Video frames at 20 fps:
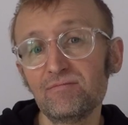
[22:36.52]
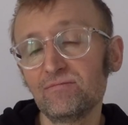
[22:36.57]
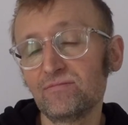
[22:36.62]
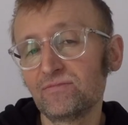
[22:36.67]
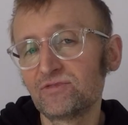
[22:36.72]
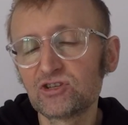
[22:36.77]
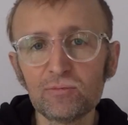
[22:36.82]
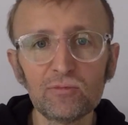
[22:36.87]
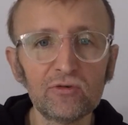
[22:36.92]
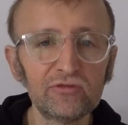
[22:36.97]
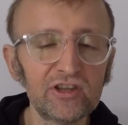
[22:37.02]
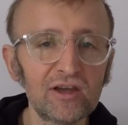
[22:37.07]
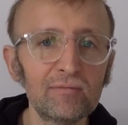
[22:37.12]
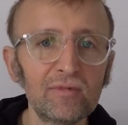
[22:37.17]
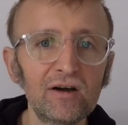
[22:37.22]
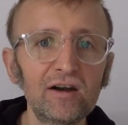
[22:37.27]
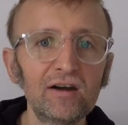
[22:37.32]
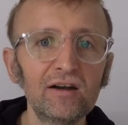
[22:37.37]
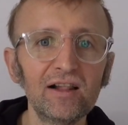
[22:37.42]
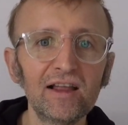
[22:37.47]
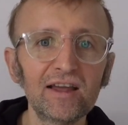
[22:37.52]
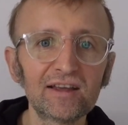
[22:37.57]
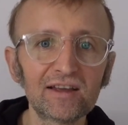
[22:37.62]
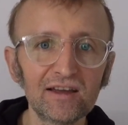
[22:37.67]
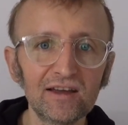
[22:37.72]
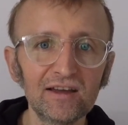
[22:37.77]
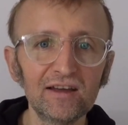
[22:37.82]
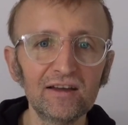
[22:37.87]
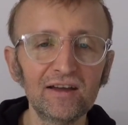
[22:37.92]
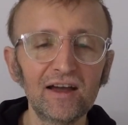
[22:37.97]
some of them are like
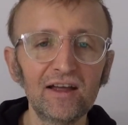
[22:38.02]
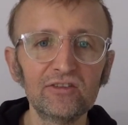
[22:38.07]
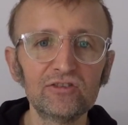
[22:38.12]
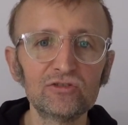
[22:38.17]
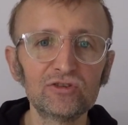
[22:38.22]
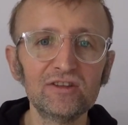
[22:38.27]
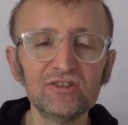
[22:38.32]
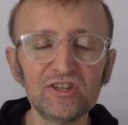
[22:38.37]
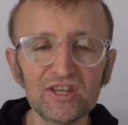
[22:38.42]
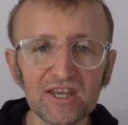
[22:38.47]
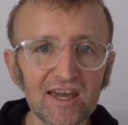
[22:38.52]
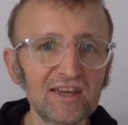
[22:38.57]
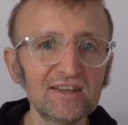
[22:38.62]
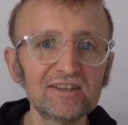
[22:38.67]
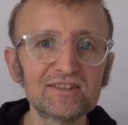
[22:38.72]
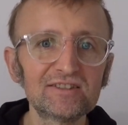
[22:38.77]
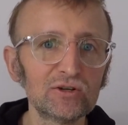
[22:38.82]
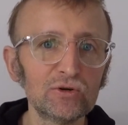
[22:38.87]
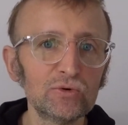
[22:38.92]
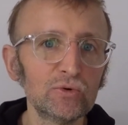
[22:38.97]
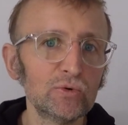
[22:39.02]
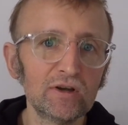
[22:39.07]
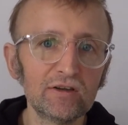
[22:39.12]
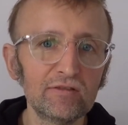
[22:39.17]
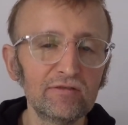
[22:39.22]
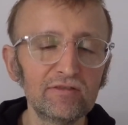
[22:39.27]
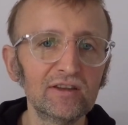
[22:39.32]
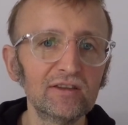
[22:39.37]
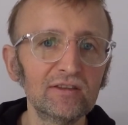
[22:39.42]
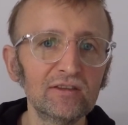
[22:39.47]
under NDA, so
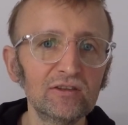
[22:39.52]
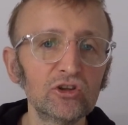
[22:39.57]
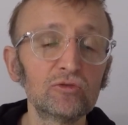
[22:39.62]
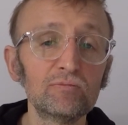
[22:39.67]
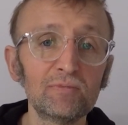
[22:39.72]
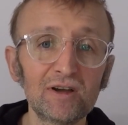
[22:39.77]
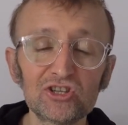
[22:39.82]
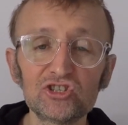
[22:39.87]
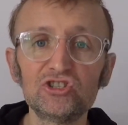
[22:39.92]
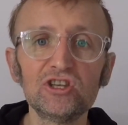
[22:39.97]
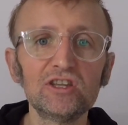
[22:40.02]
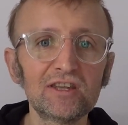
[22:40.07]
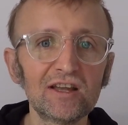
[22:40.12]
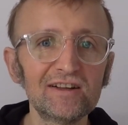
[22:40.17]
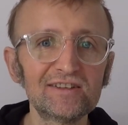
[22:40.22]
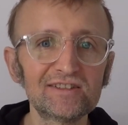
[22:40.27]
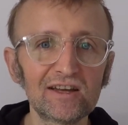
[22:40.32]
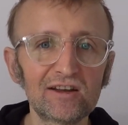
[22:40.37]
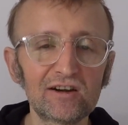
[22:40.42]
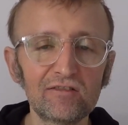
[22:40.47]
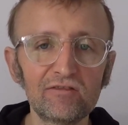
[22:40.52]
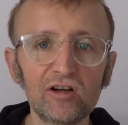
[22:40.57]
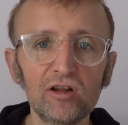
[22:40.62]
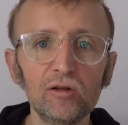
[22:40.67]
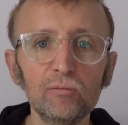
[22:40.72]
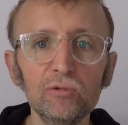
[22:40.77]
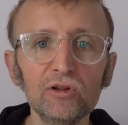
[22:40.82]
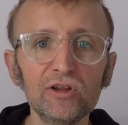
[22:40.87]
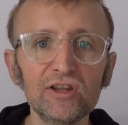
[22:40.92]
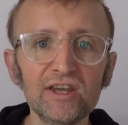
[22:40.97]
even not much details are
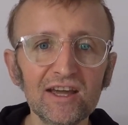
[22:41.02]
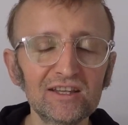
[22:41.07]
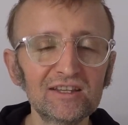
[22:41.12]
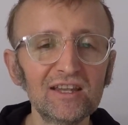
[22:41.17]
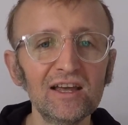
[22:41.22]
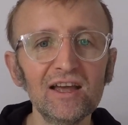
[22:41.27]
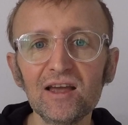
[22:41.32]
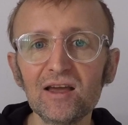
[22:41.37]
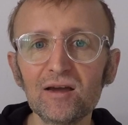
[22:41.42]
available yet.